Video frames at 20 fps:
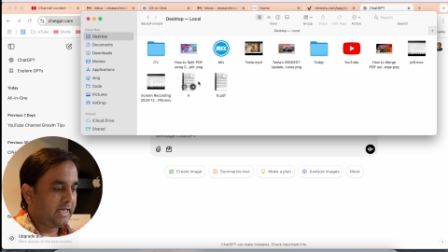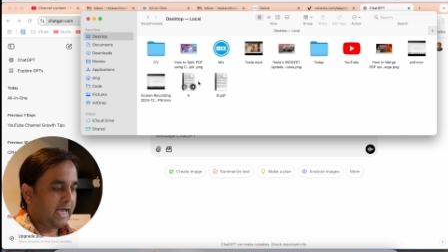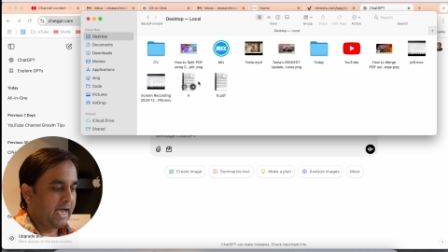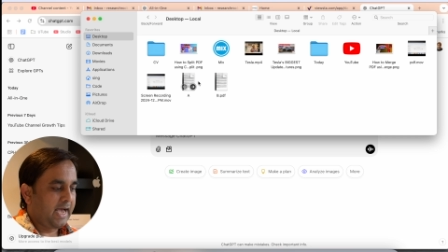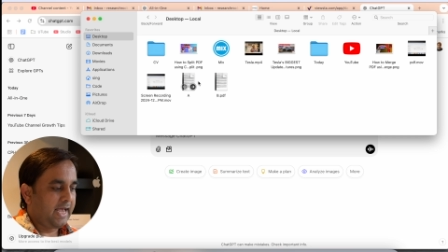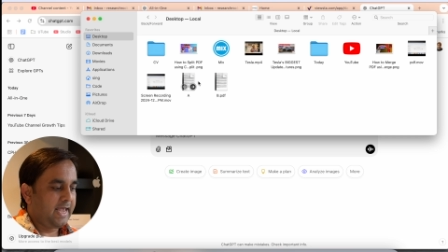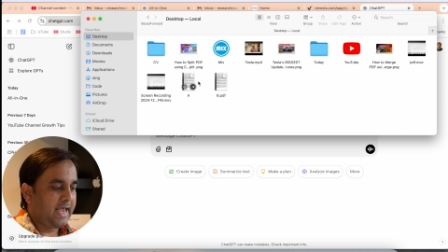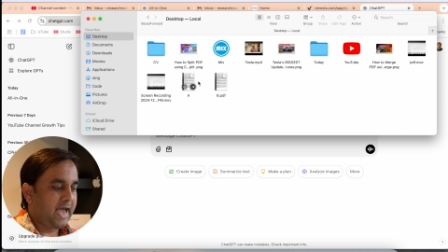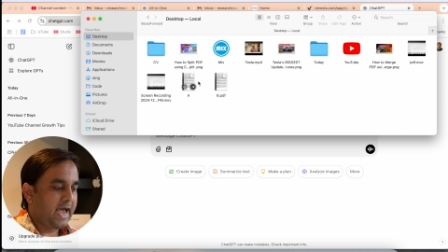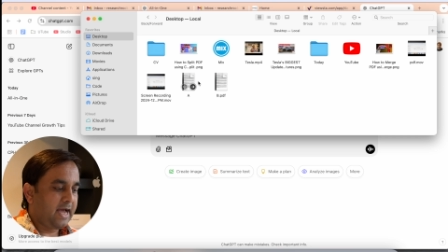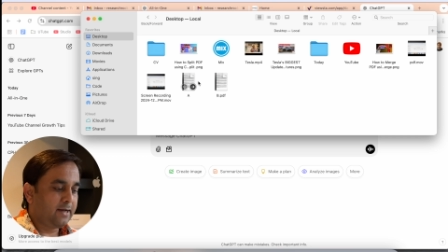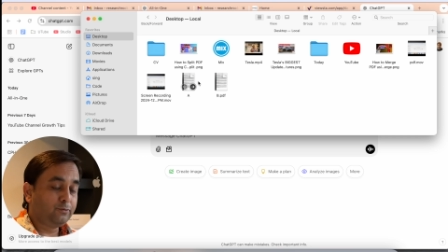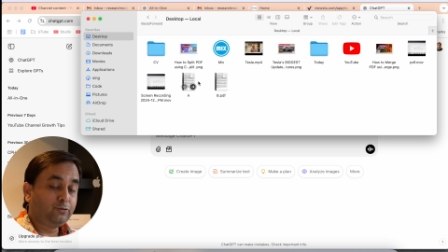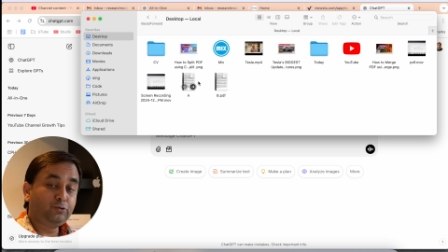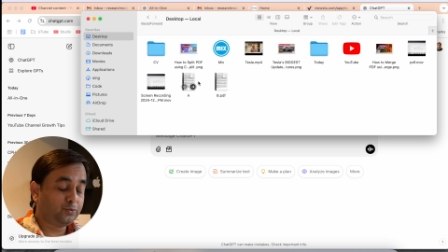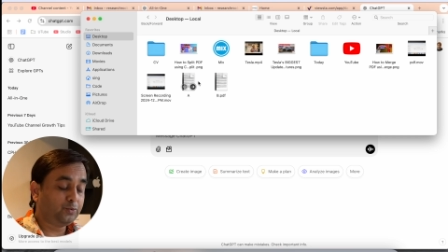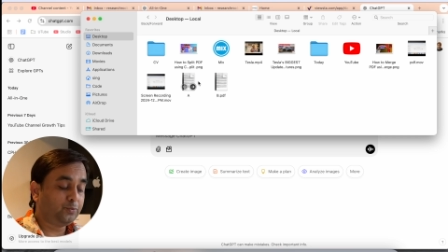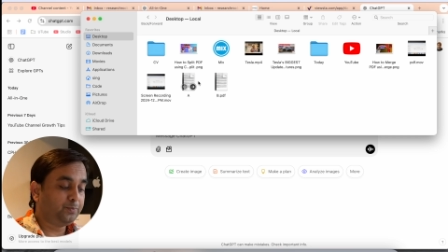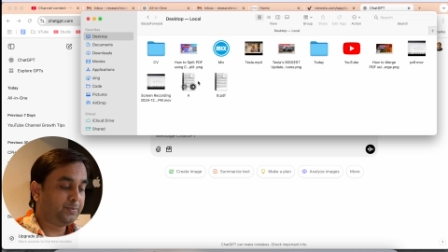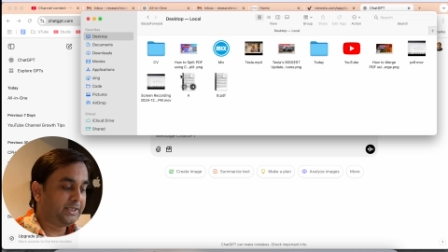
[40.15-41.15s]
I have
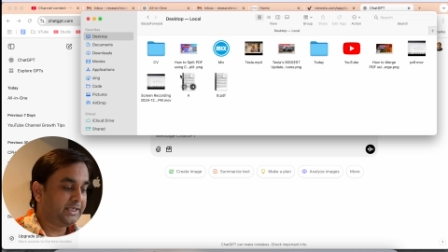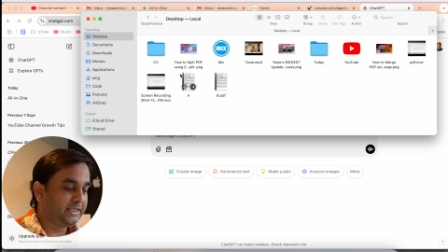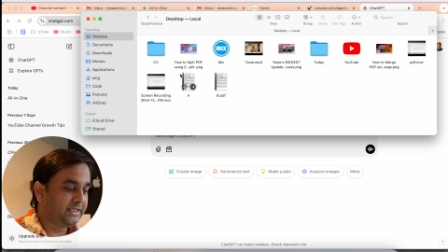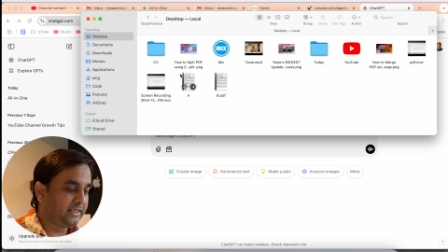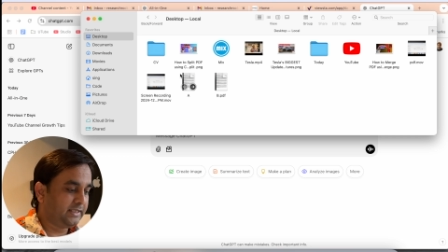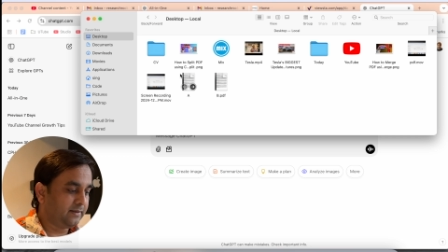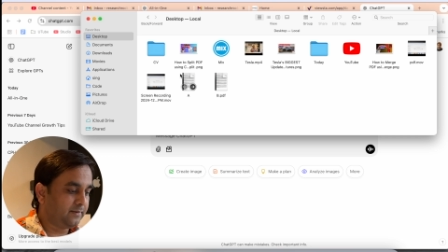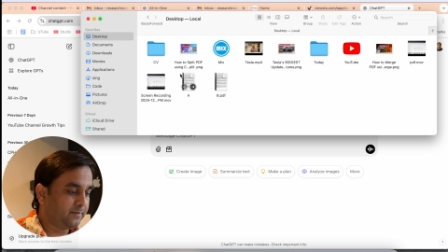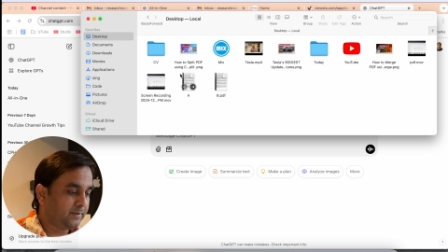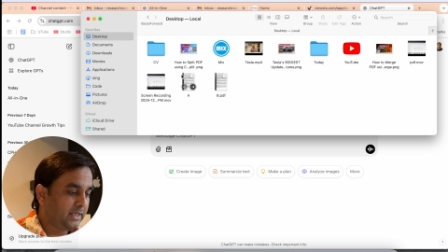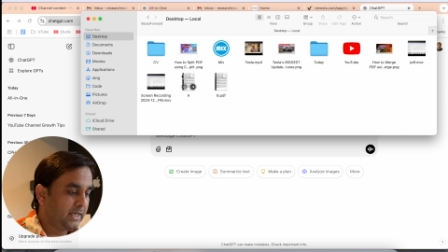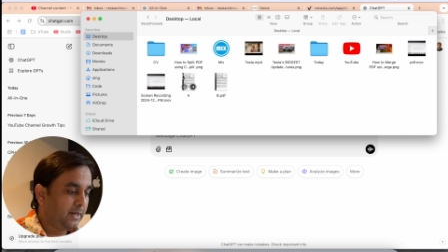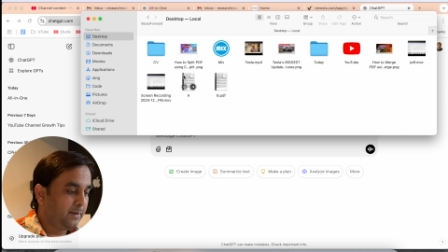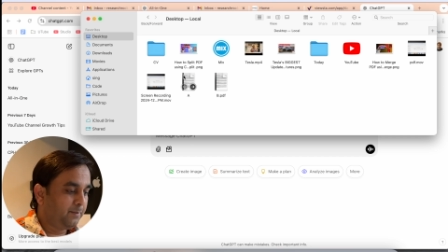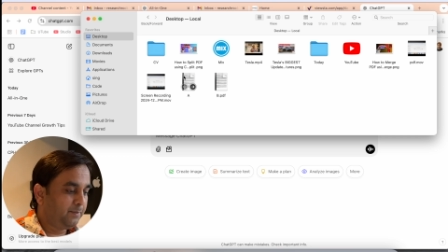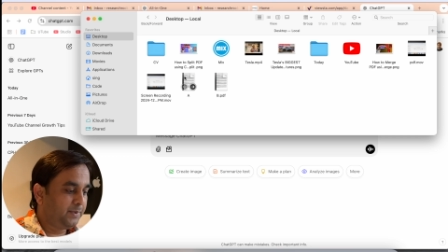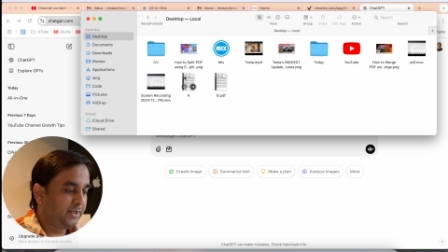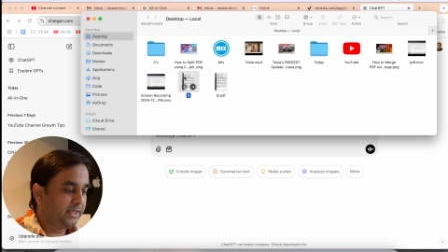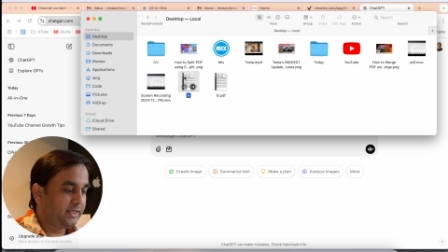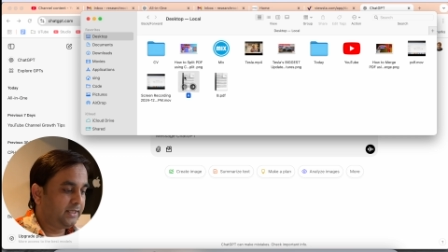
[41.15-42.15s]
two P D F,
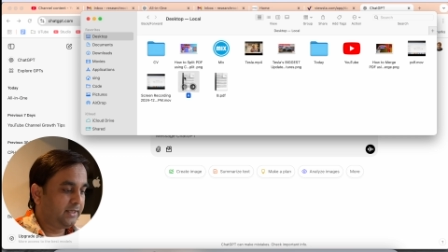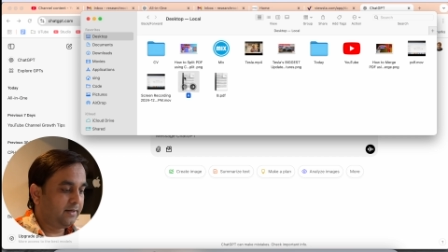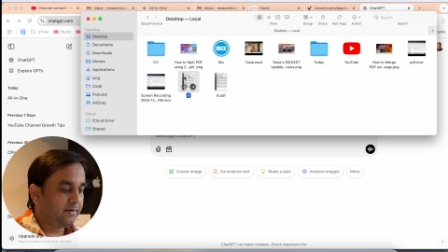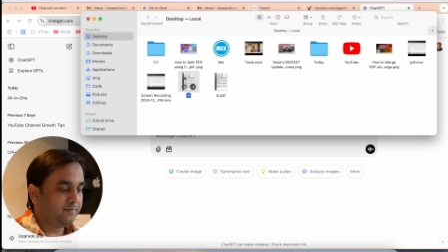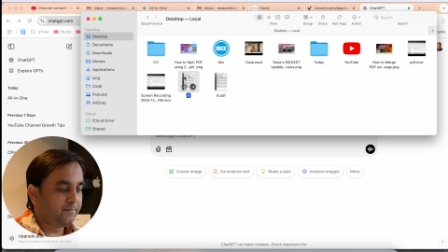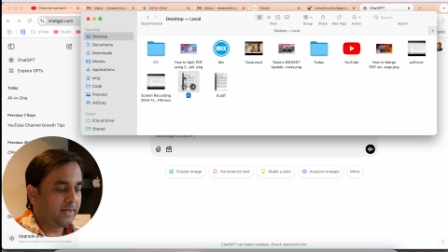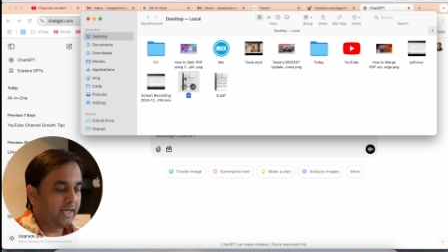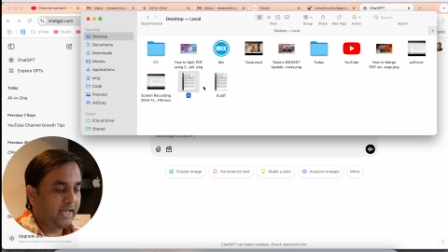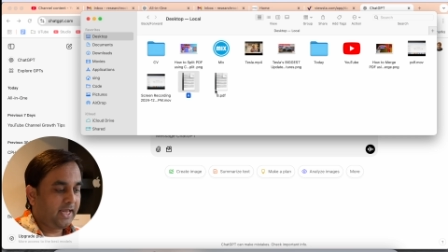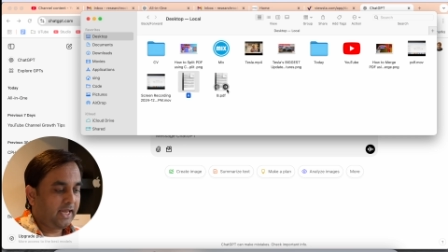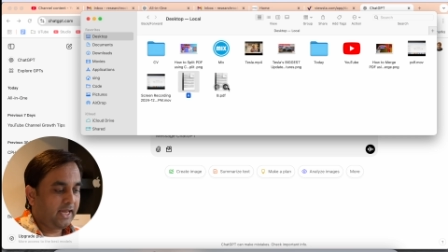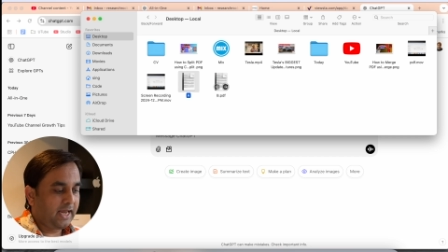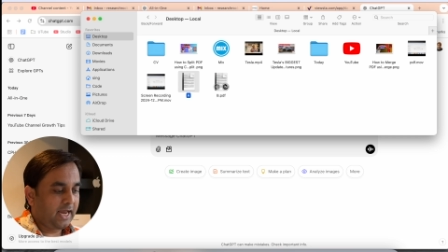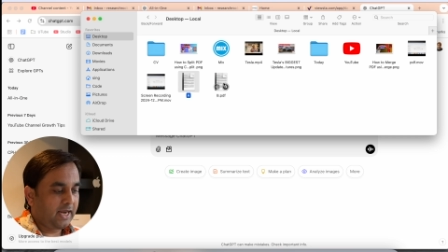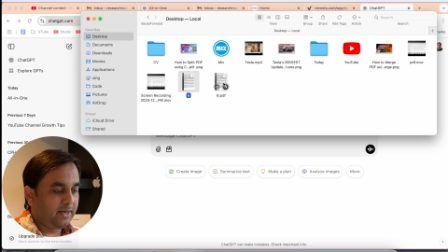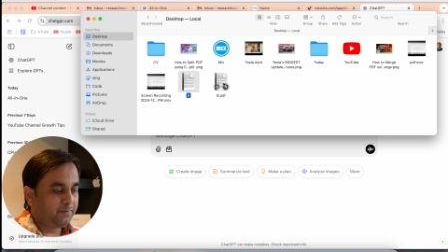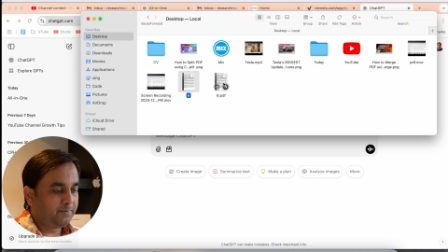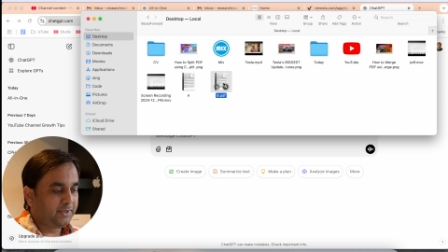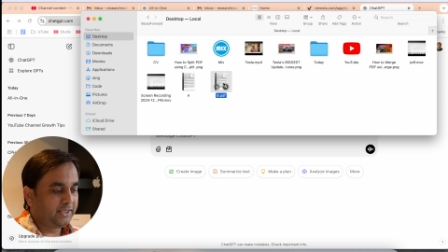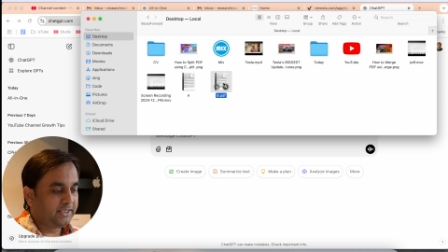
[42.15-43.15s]
P D F A
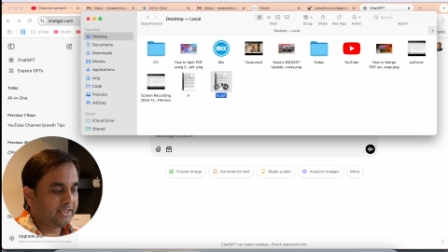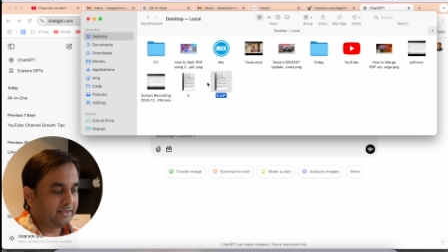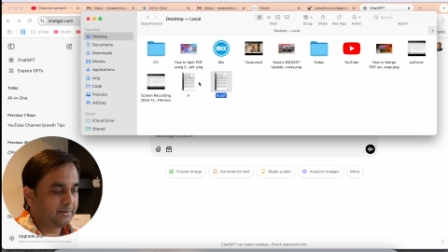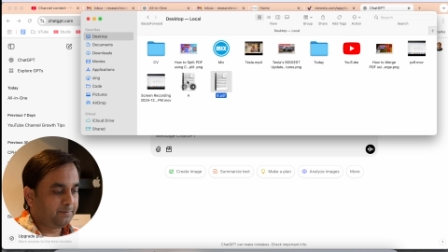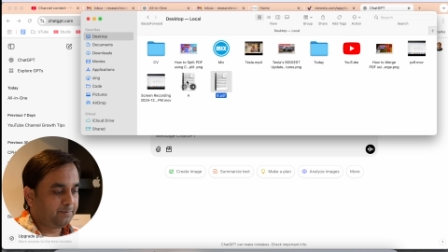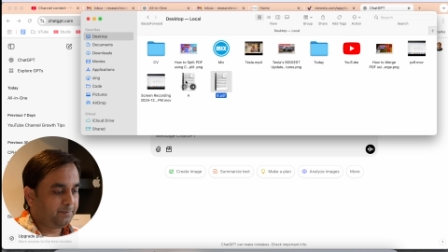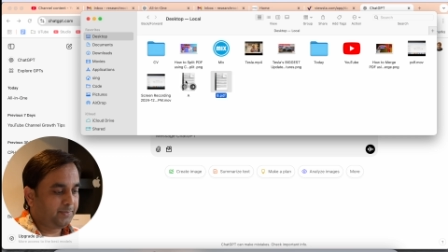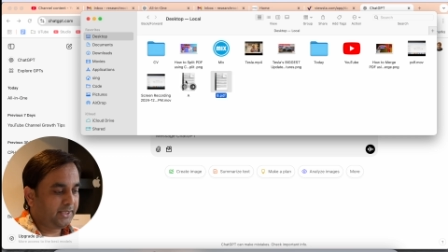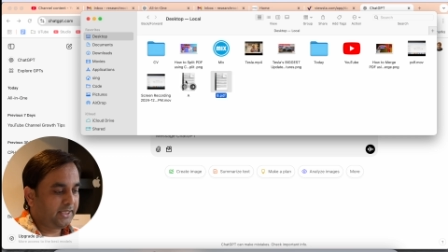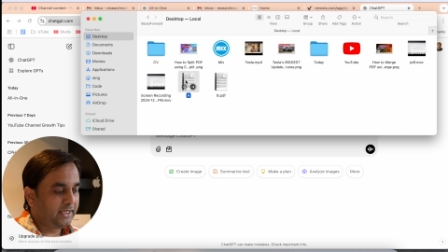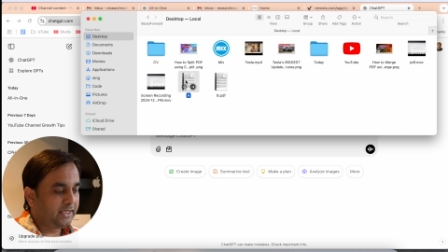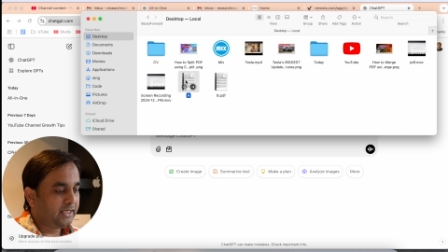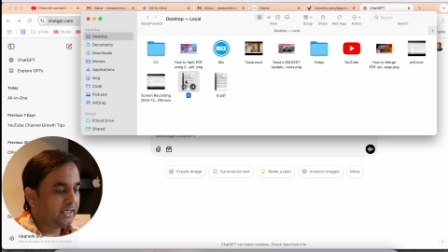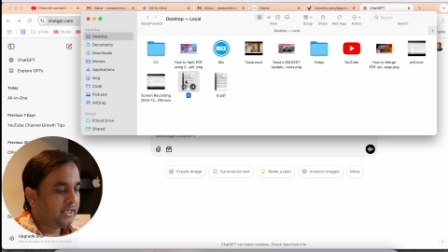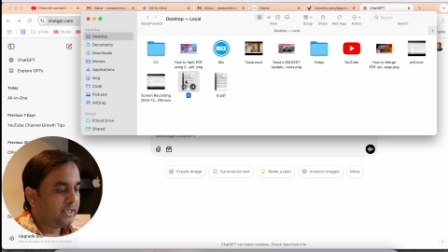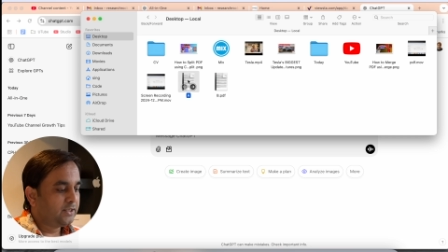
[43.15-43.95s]
and P D F B.